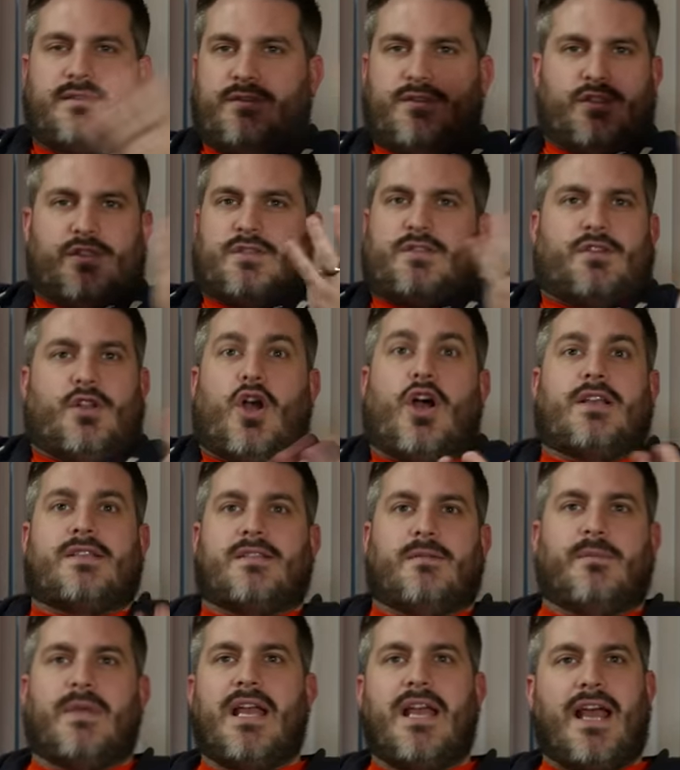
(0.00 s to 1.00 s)
Just
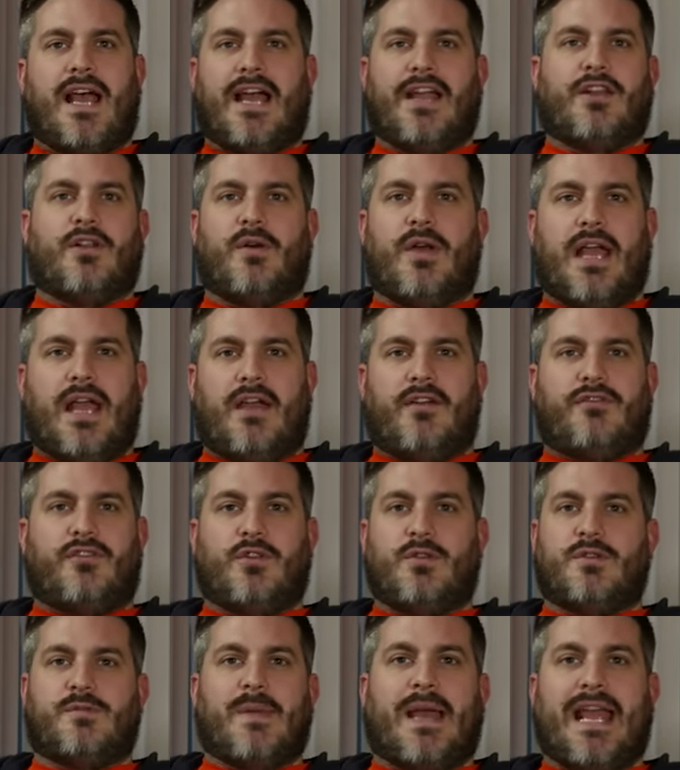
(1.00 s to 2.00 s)
awesome. I don't have
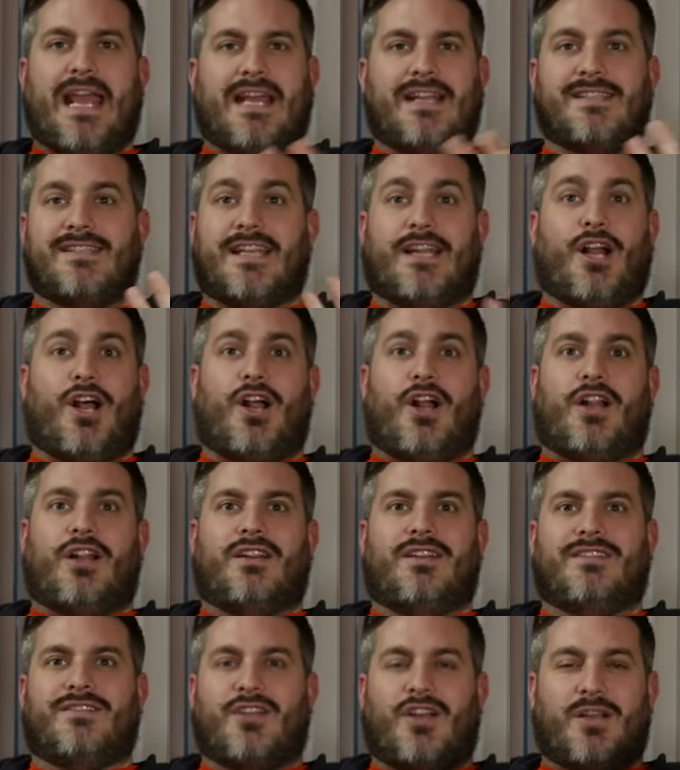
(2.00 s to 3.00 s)
to use my hands at
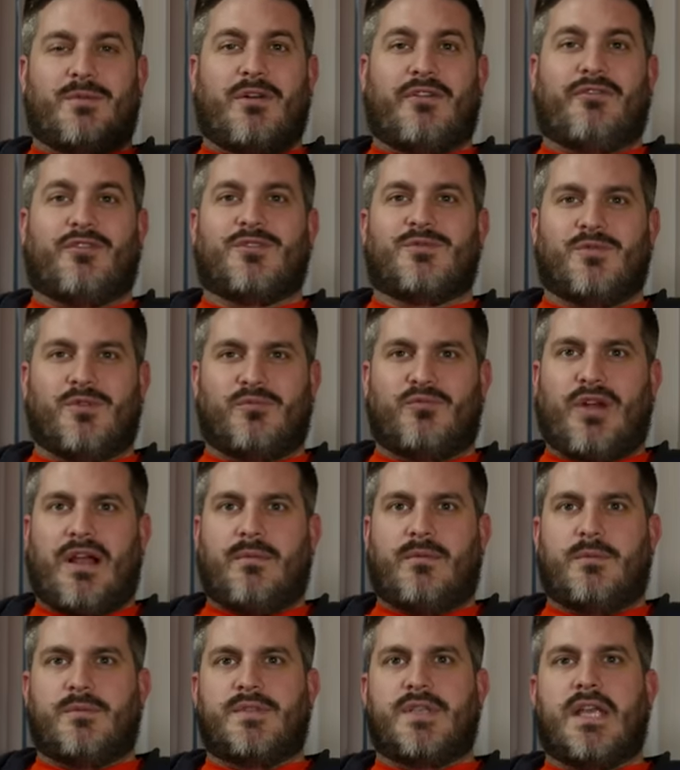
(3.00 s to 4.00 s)
all. Talk about first world
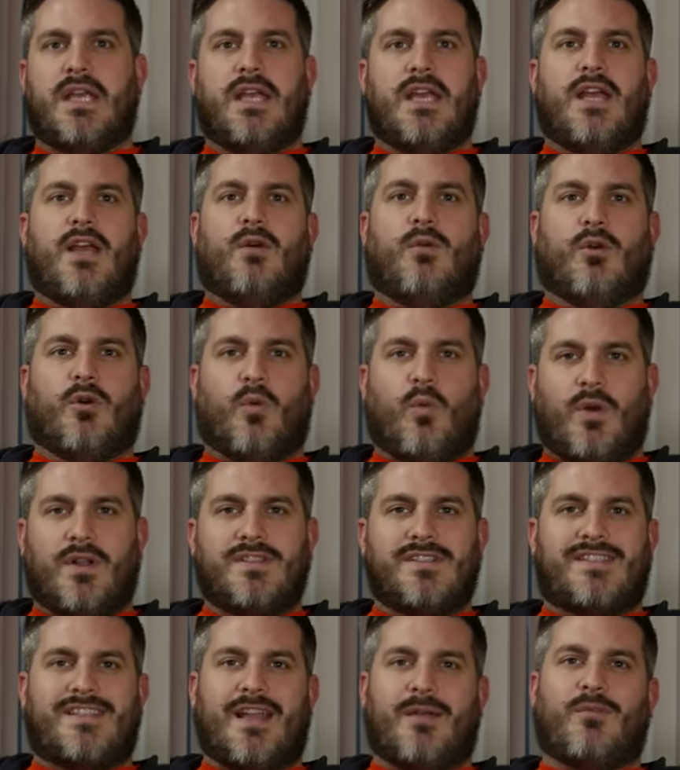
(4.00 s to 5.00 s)
problems. We're
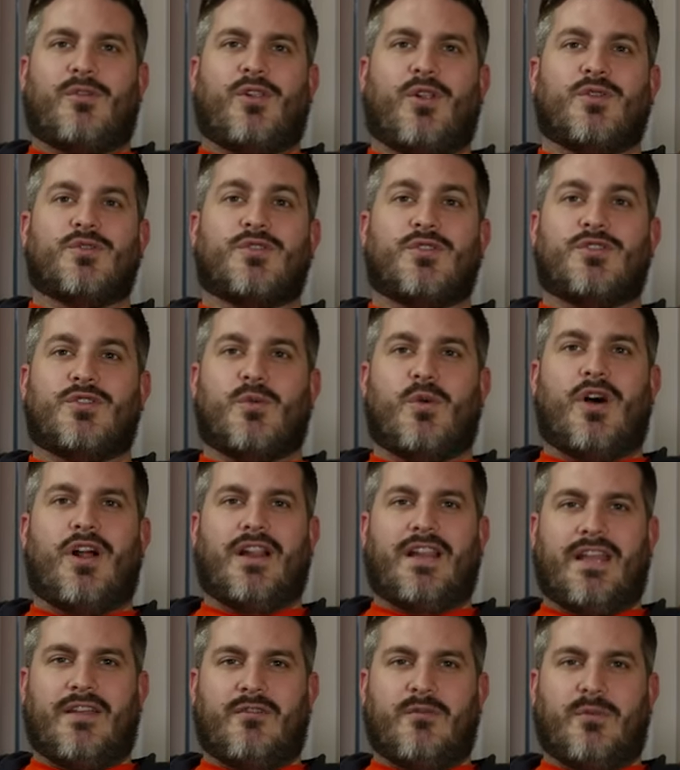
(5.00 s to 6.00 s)
one step closer to
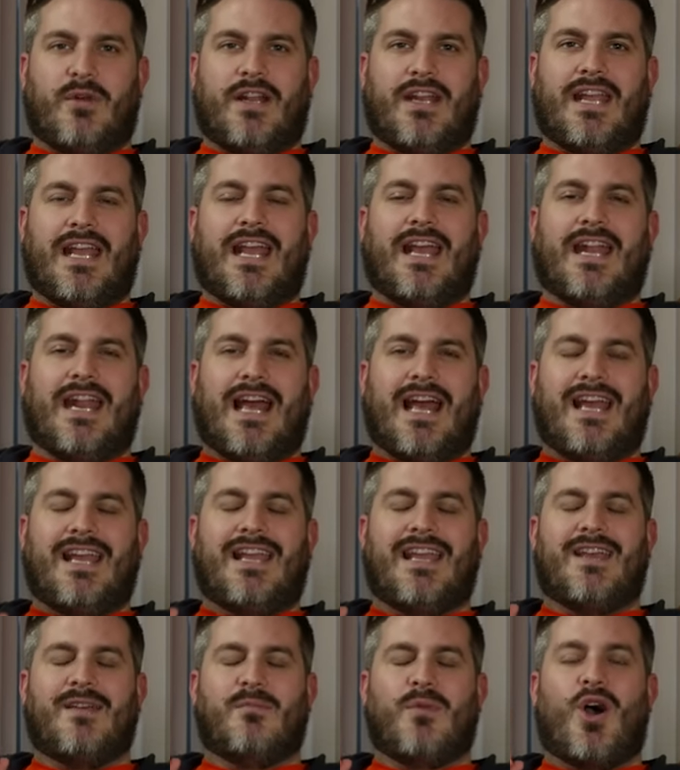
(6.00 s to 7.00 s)
WALL-E, everybody, and I
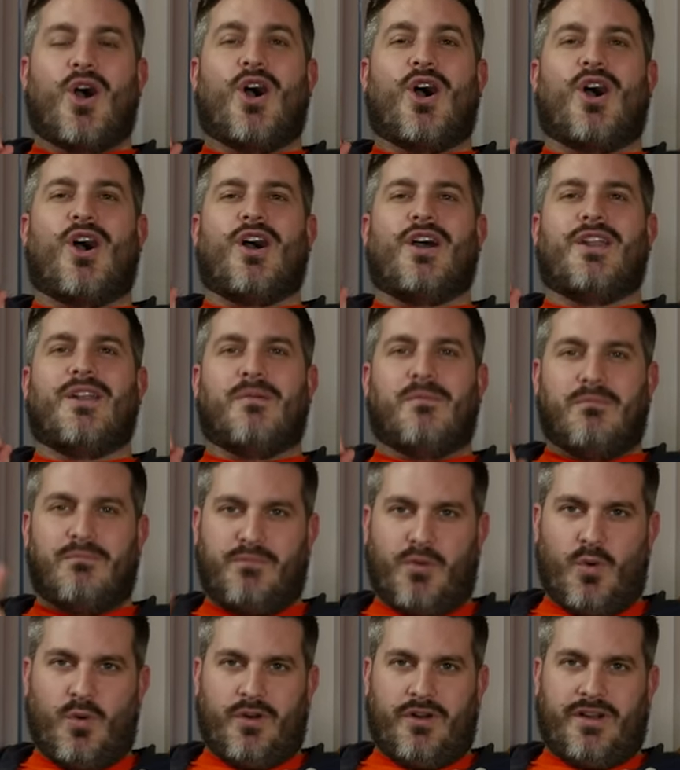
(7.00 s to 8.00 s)
am on
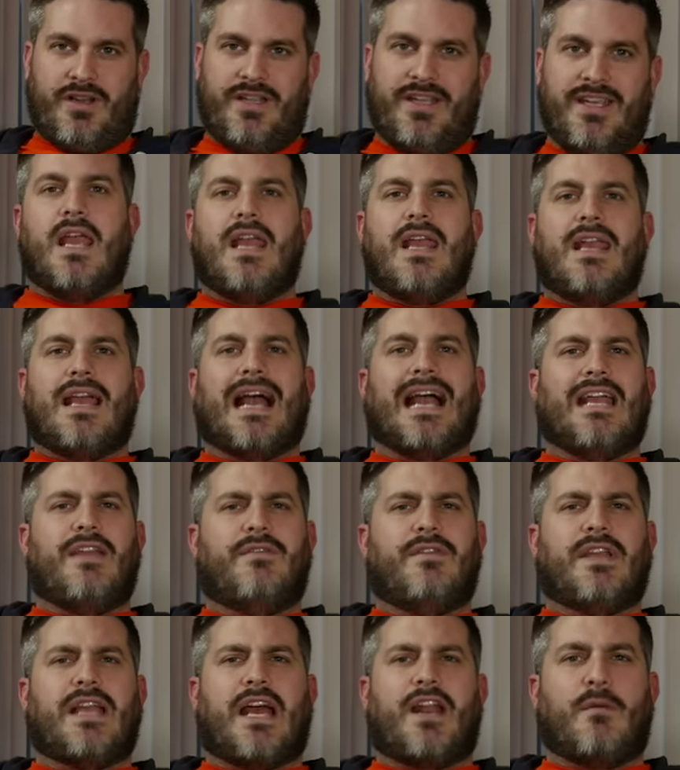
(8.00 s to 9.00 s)
board. I
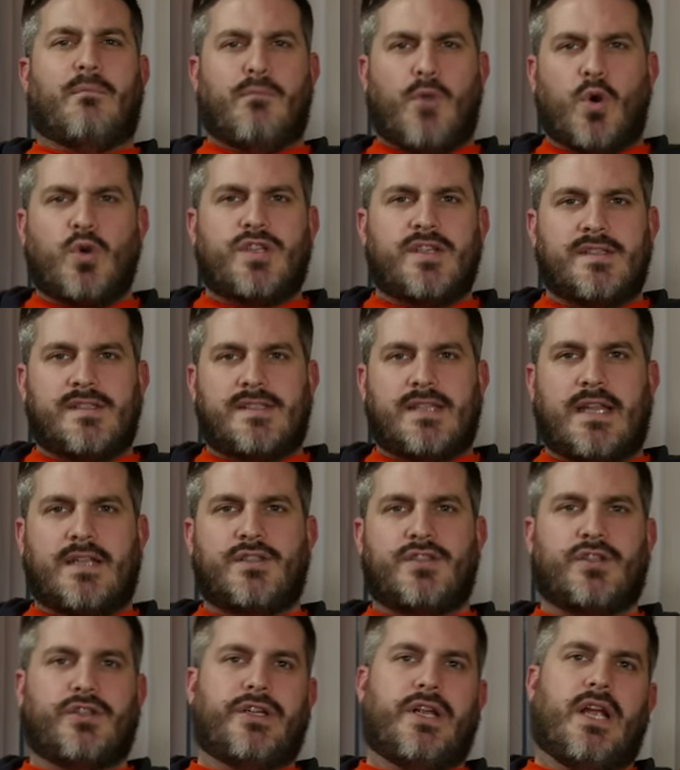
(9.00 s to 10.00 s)
even got a motion
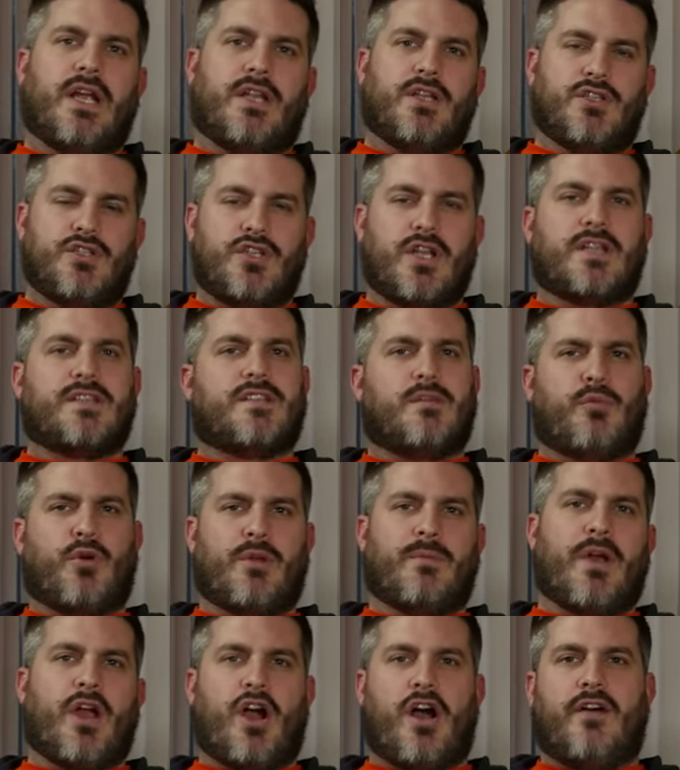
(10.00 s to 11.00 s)
sensor just to put
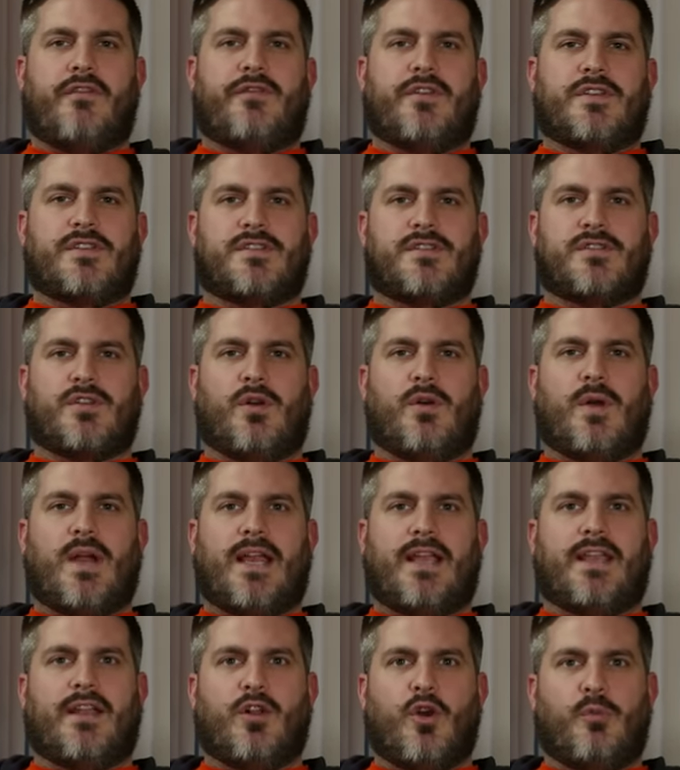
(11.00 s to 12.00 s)
in my office so
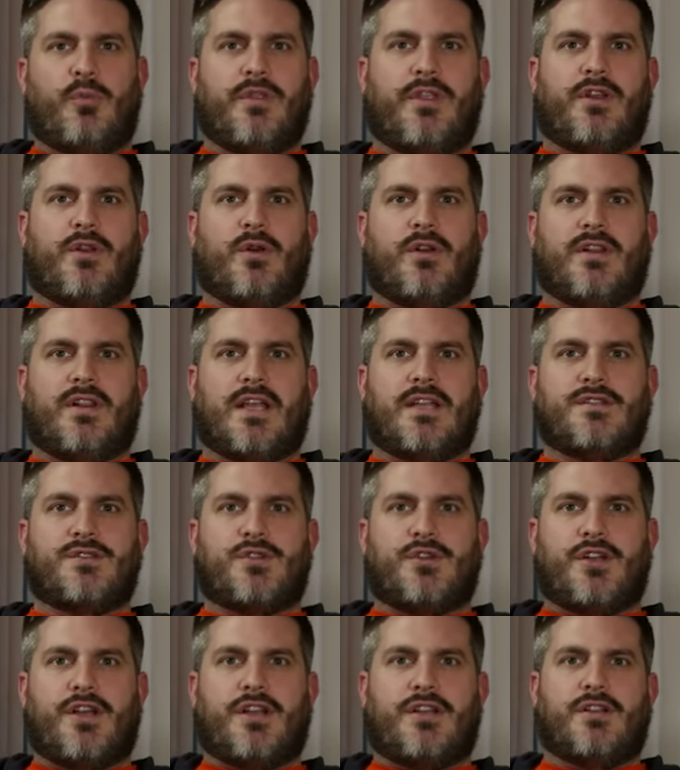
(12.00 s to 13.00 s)
I can open the door, lights
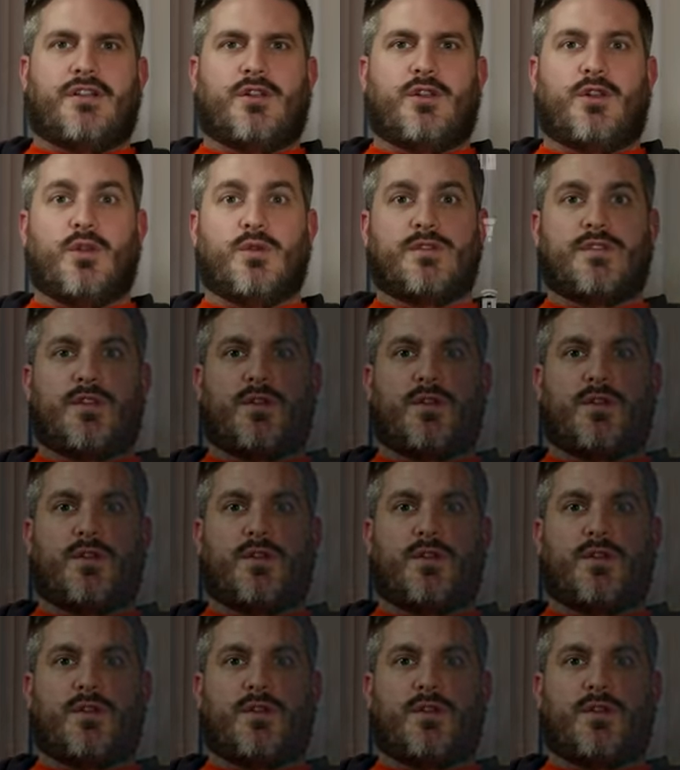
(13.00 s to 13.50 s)
turn on, close